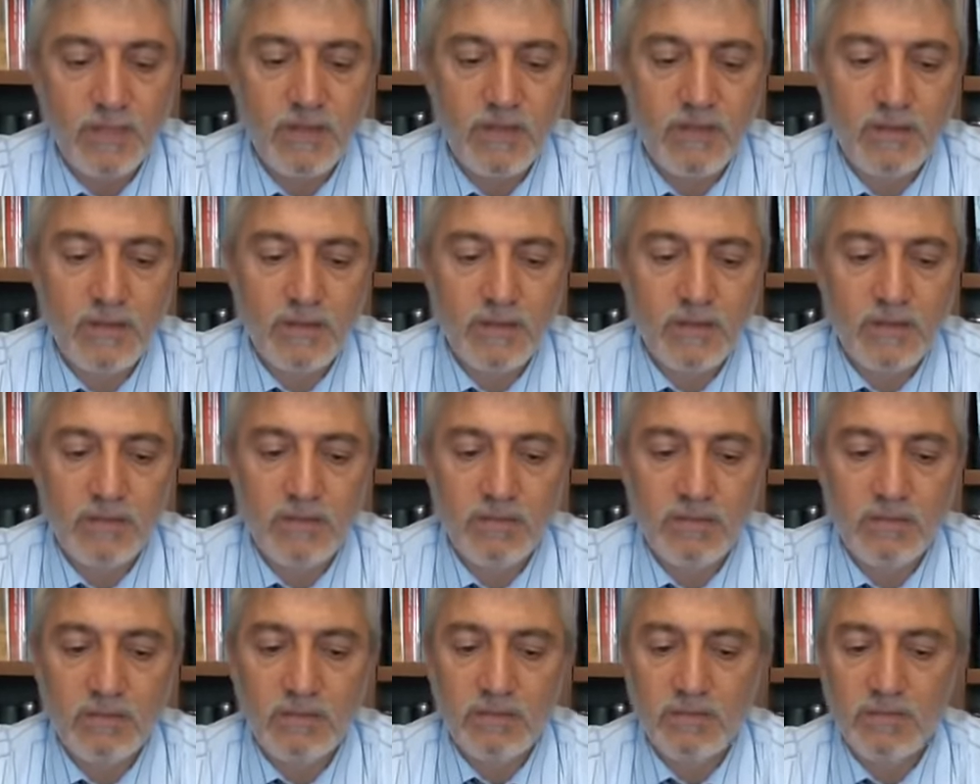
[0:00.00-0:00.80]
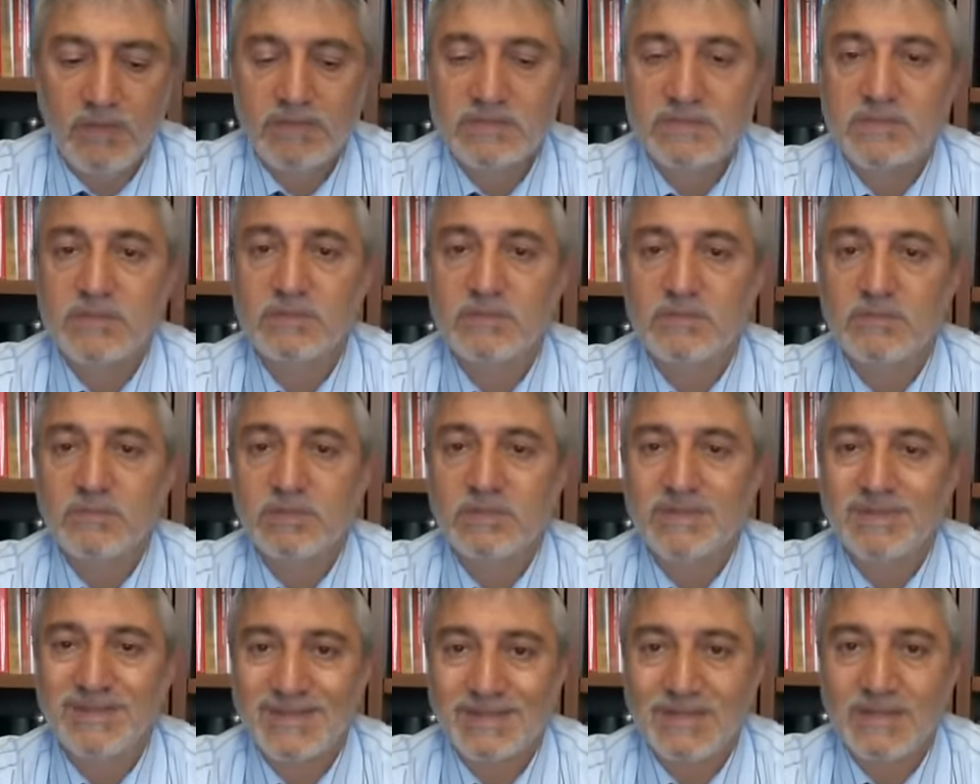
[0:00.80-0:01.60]
It might sound a
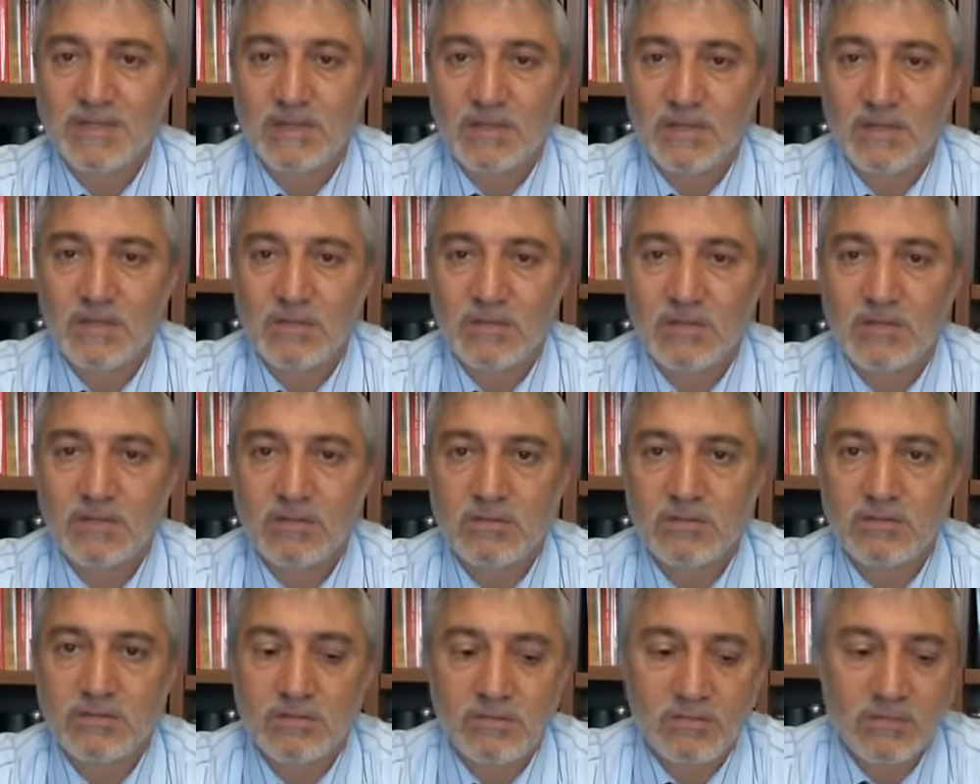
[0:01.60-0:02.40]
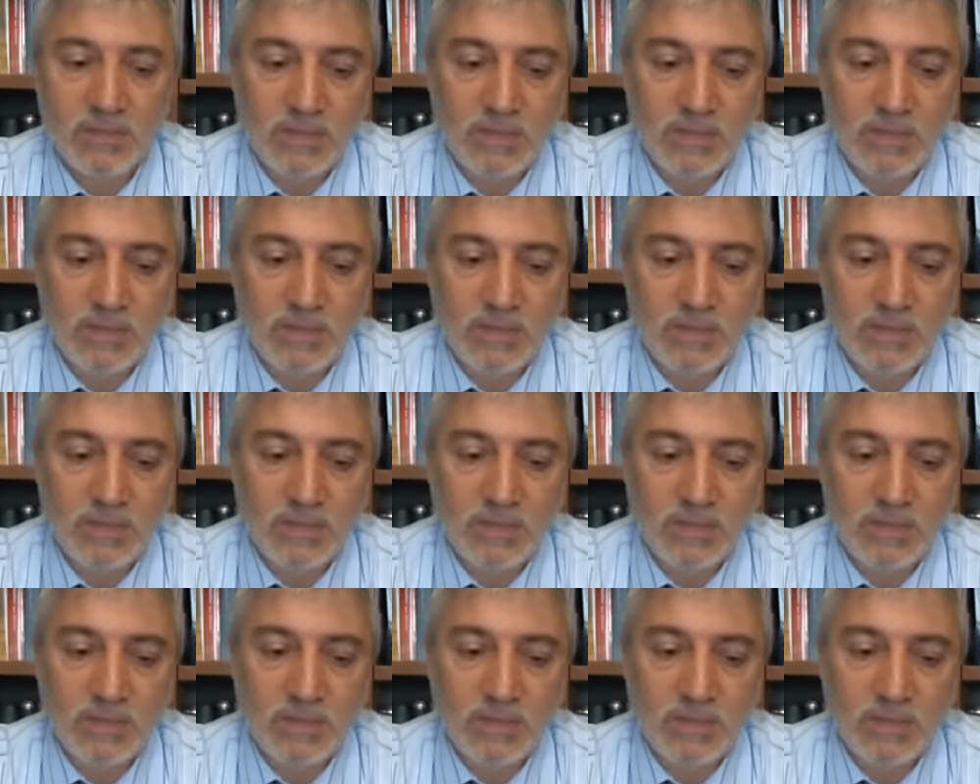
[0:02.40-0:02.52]
bit technical.